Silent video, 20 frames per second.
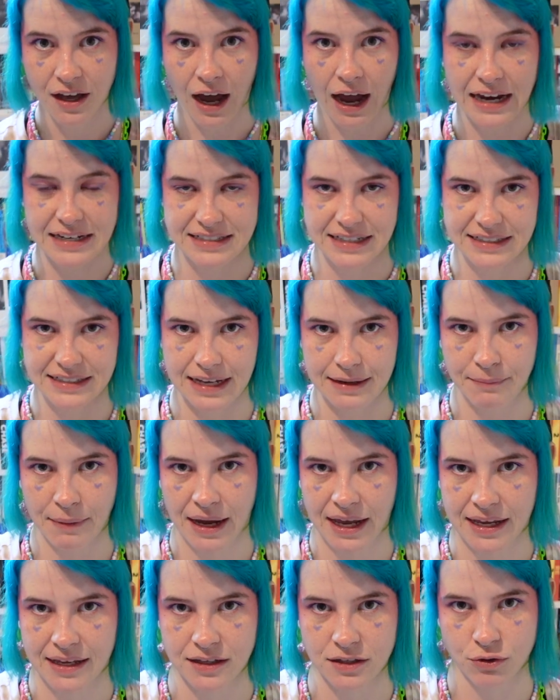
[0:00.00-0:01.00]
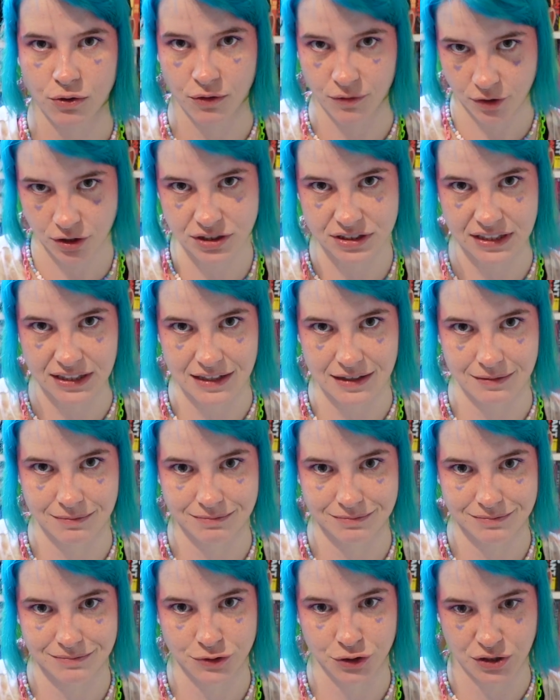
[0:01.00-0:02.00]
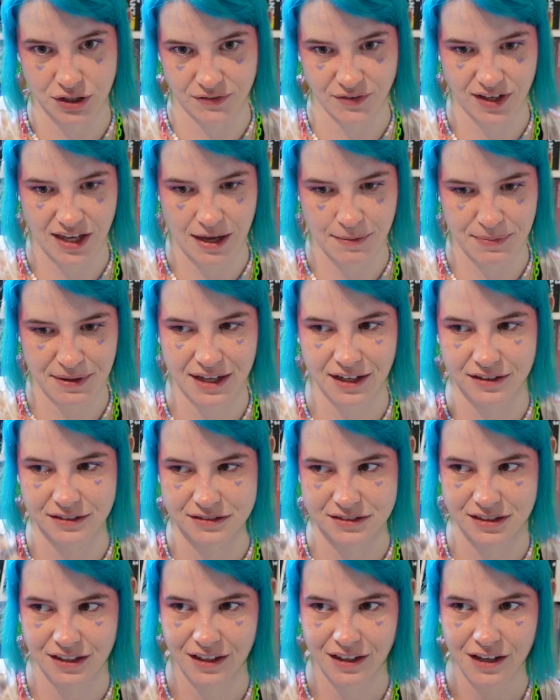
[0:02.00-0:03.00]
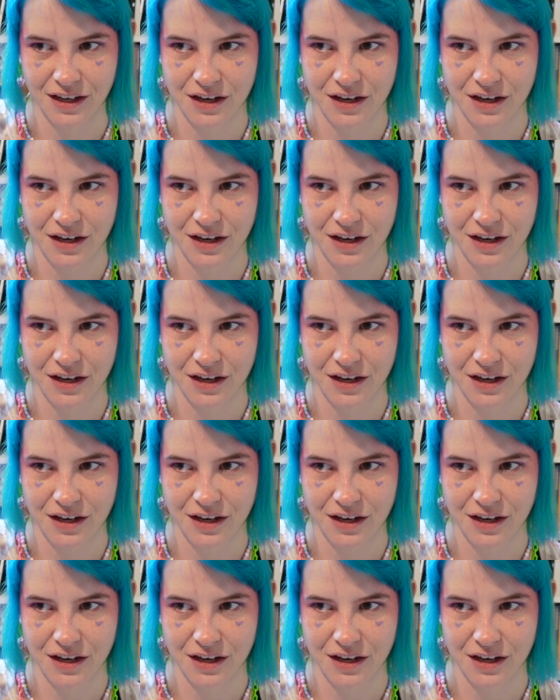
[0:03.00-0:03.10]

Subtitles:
I didn't get my university certificate because